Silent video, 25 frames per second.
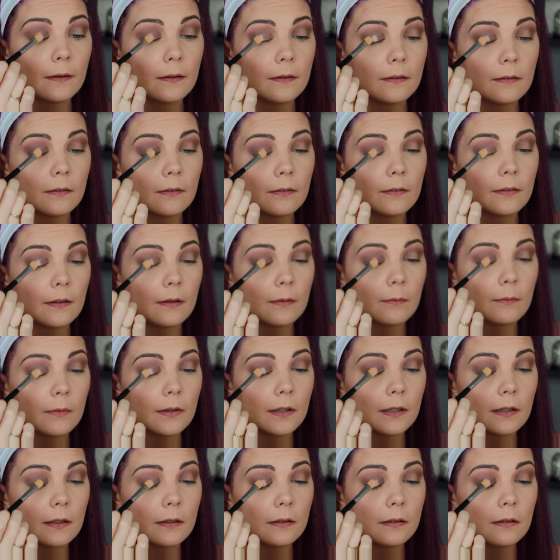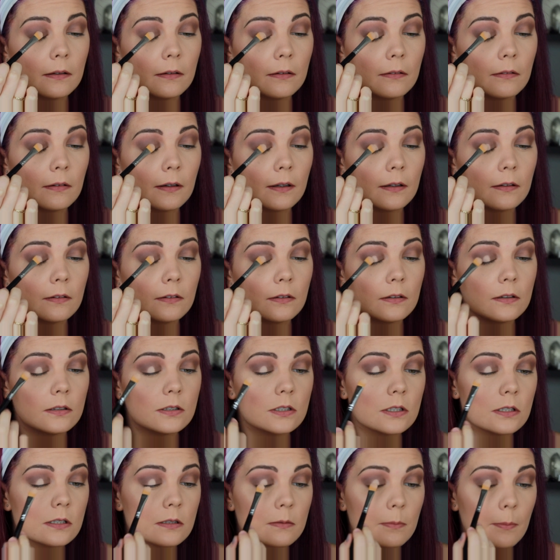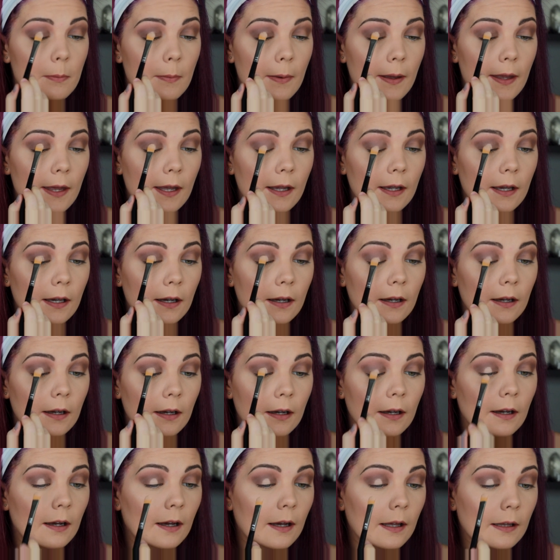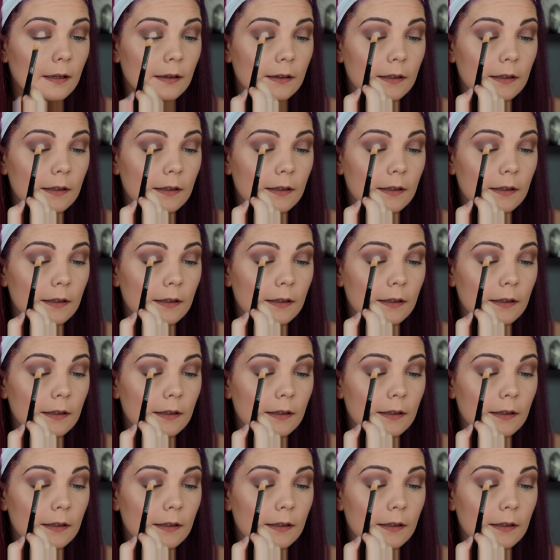So then what you do is you just make a